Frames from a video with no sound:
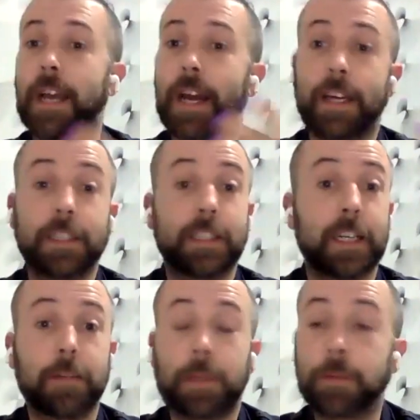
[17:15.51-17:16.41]

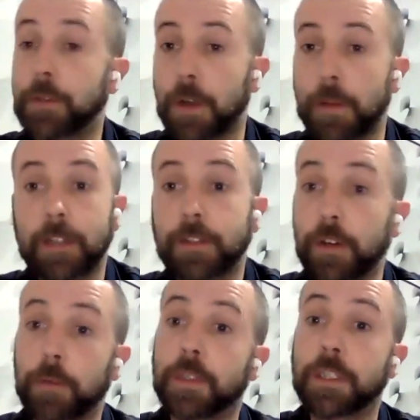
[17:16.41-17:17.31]
and he was talking about his struggle with